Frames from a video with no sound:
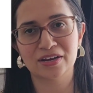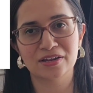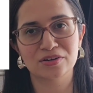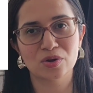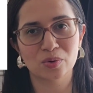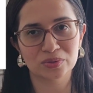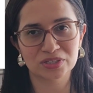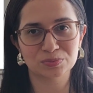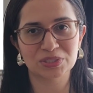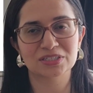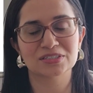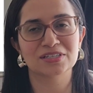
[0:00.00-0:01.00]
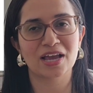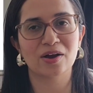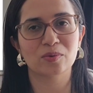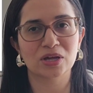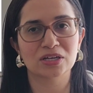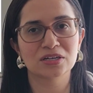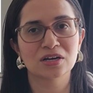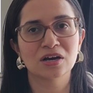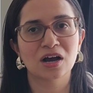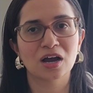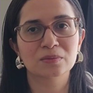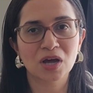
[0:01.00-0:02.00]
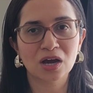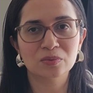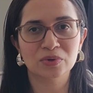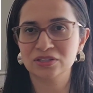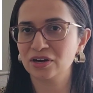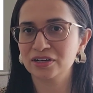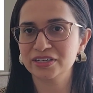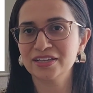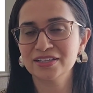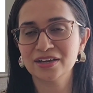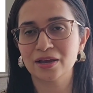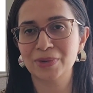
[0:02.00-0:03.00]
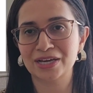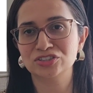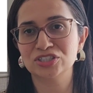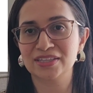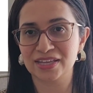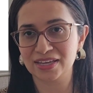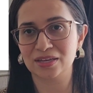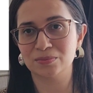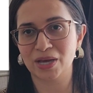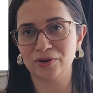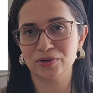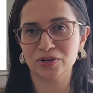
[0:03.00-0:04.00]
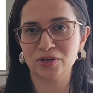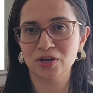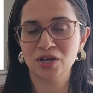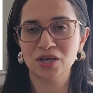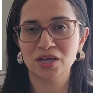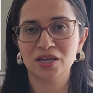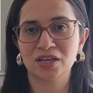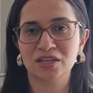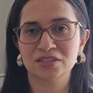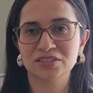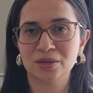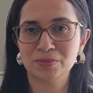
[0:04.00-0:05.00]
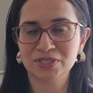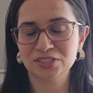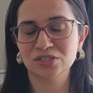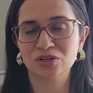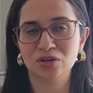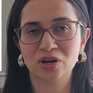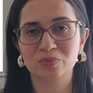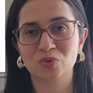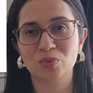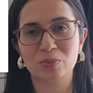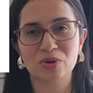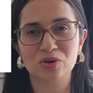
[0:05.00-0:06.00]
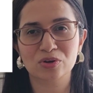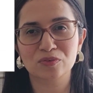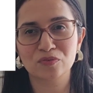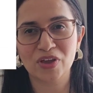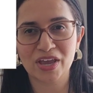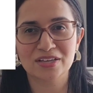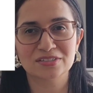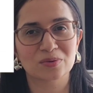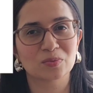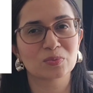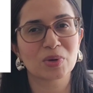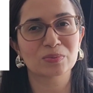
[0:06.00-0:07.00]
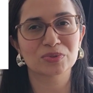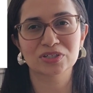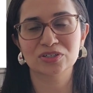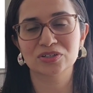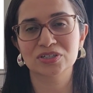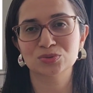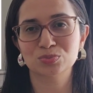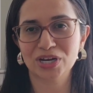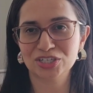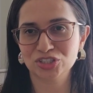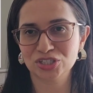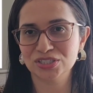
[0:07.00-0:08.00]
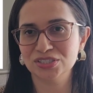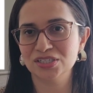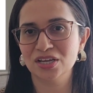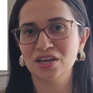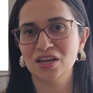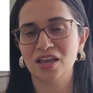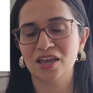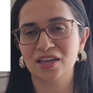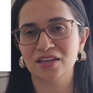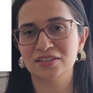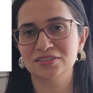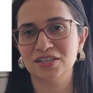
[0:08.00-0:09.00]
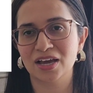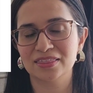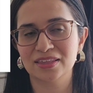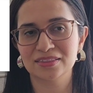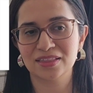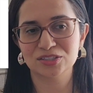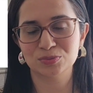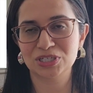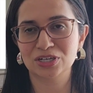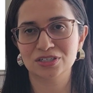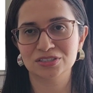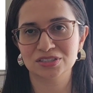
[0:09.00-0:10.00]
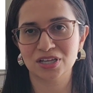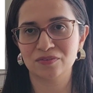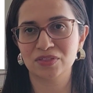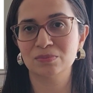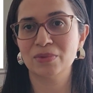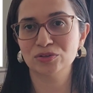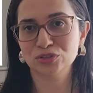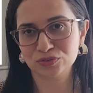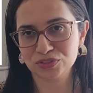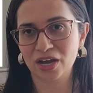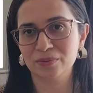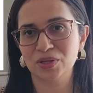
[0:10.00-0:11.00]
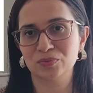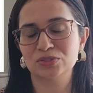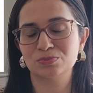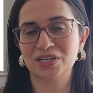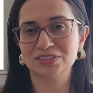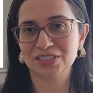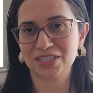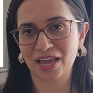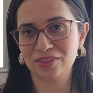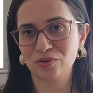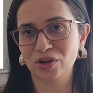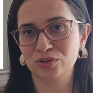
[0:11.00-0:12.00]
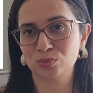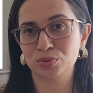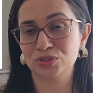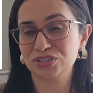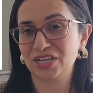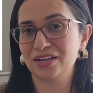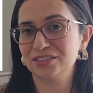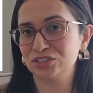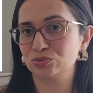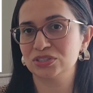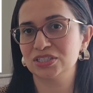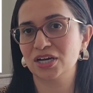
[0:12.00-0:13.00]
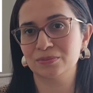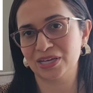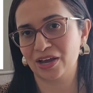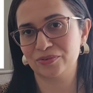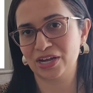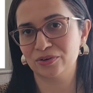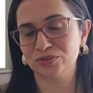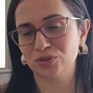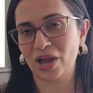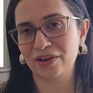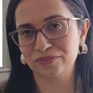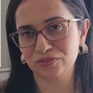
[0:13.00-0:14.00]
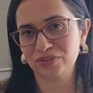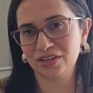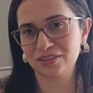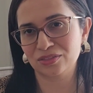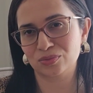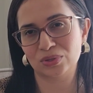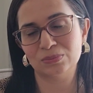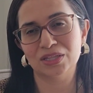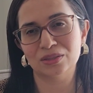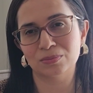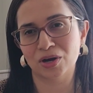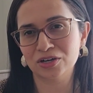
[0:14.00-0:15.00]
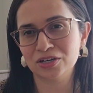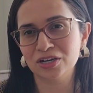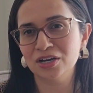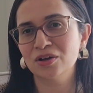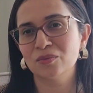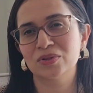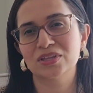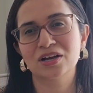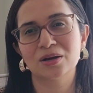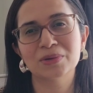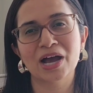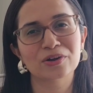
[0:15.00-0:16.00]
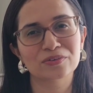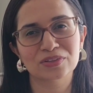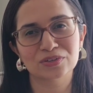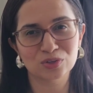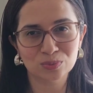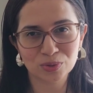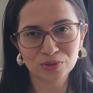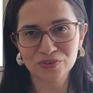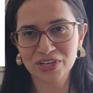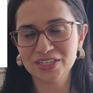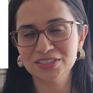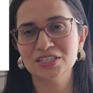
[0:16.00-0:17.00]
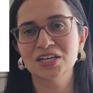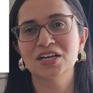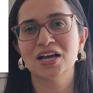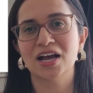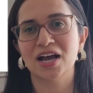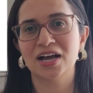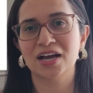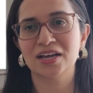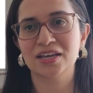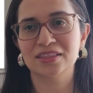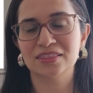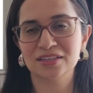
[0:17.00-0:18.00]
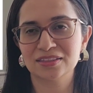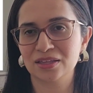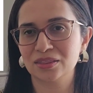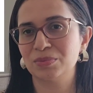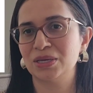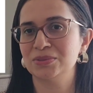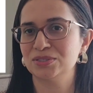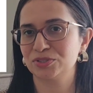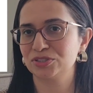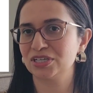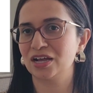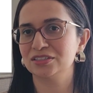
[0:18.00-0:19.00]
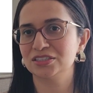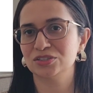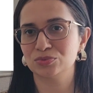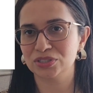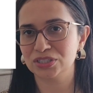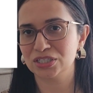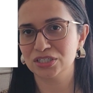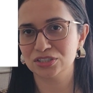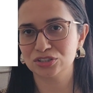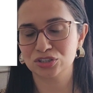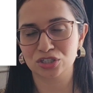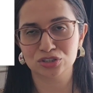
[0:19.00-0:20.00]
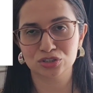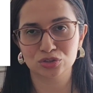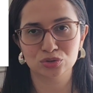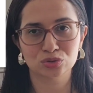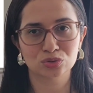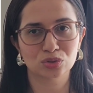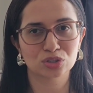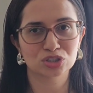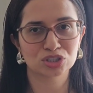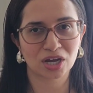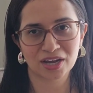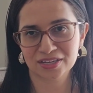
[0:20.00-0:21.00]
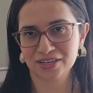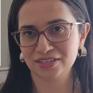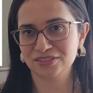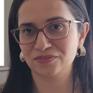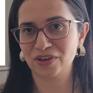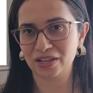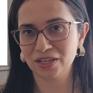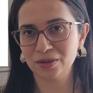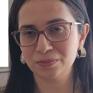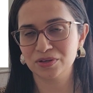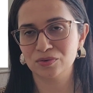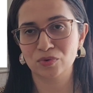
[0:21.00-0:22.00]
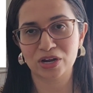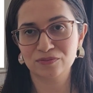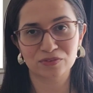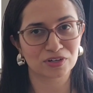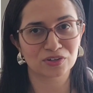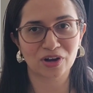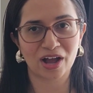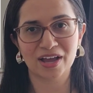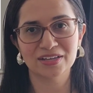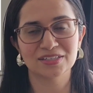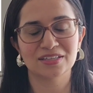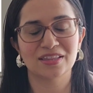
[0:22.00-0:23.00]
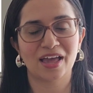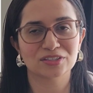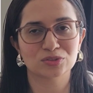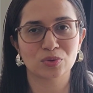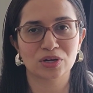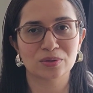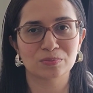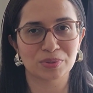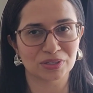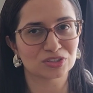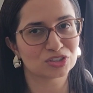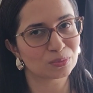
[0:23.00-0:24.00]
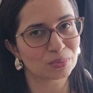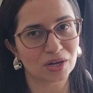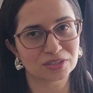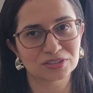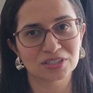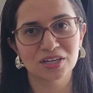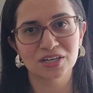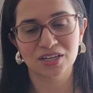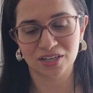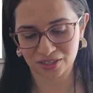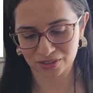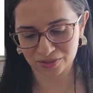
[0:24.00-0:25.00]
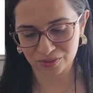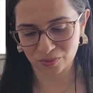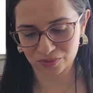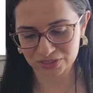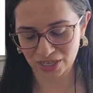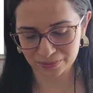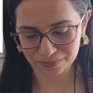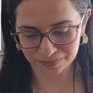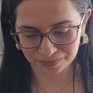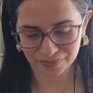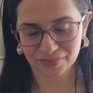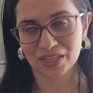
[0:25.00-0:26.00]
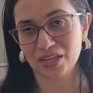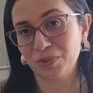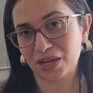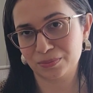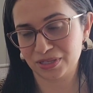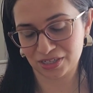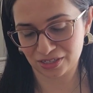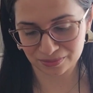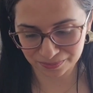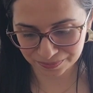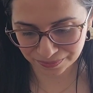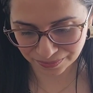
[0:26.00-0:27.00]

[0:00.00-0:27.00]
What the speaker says: And I know this because now when I'm not with Ariella, I'm actually thinking about her and I'm missing her. I'm remembering her face. I'm remembering her expressions. And I think that's because of the amount of time that we spent together and her personality is really coming out now. So after like the 3 month mark, when they come out of the newborn phase, I think that the baby's personality really starts to shine and develop right in front of your eyes. And that's what builds the bond over time, in my opinion.